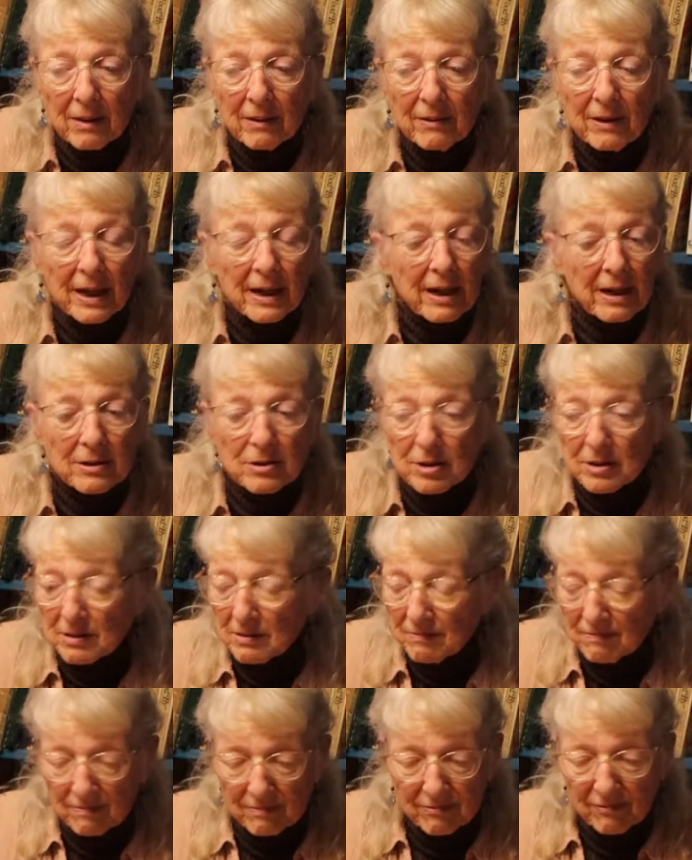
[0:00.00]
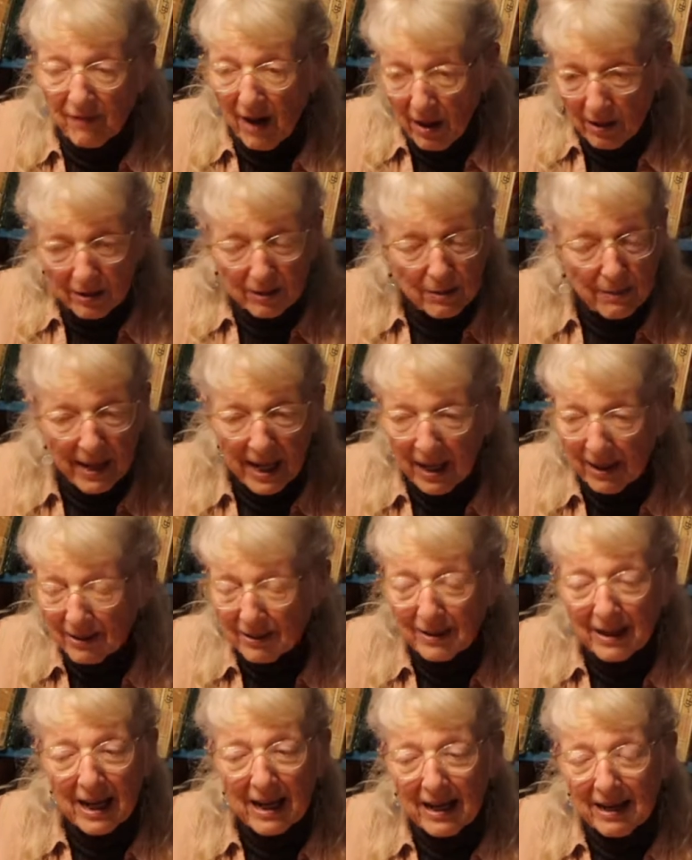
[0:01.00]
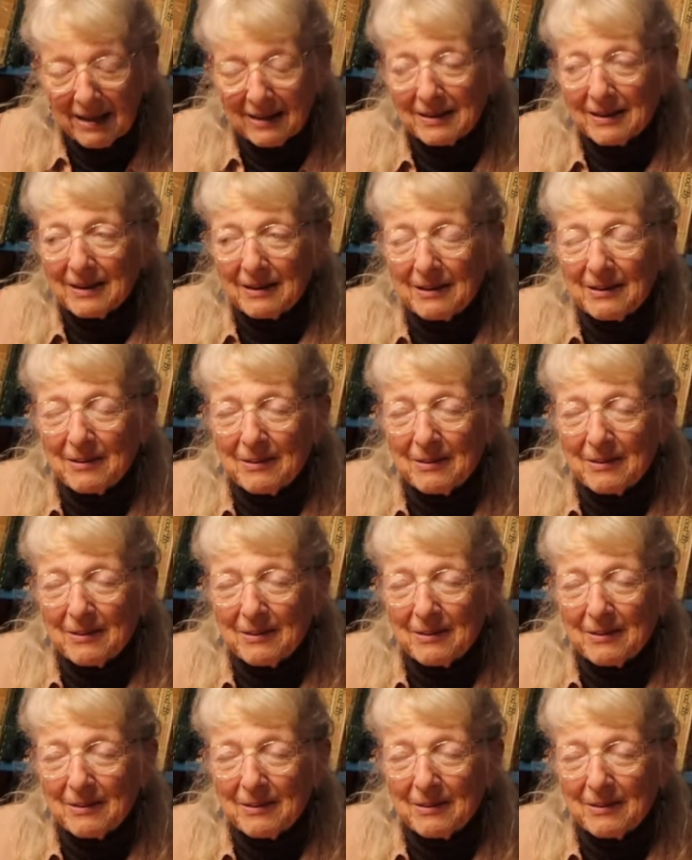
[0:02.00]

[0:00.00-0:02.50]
then I just follow the pattern and